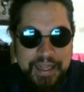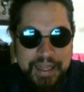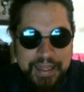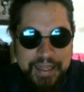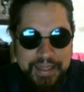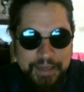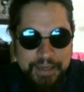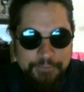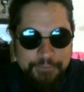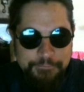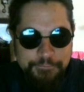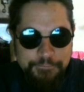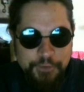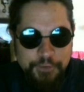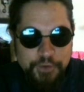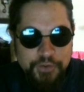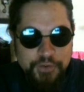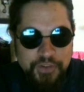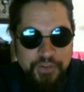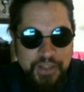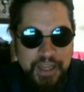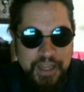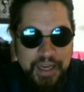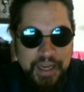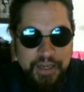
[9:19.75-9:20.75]
at that
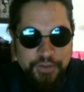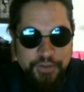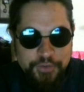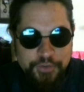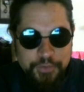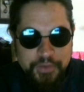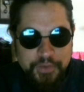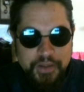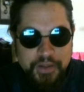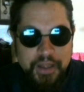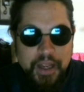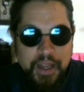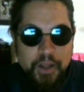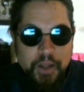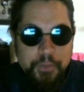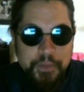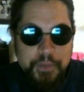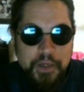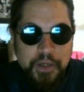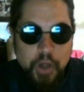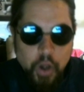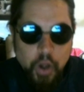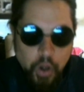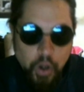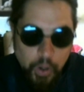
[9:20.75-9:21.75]
first case with the
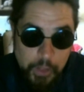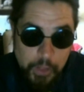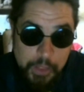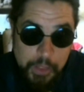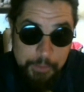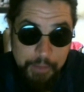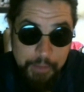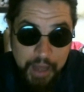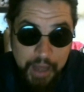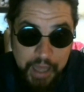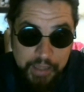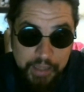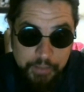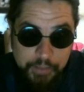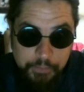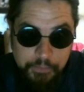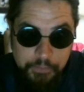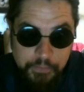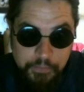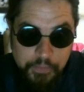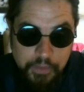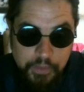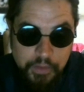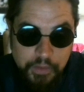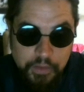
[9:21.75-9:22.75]
helmet on the bottom
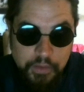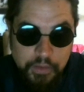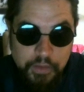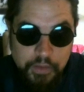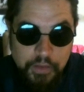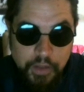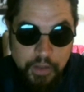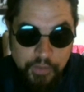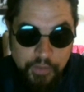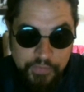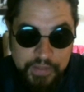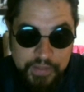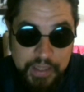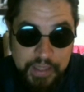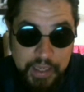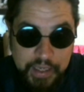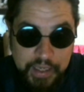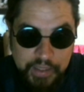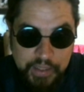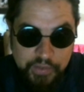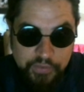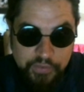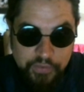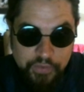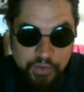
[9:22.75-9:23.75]
of the
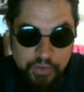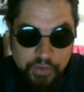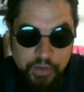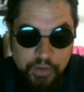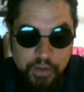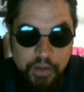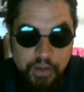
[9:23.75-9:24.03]
case,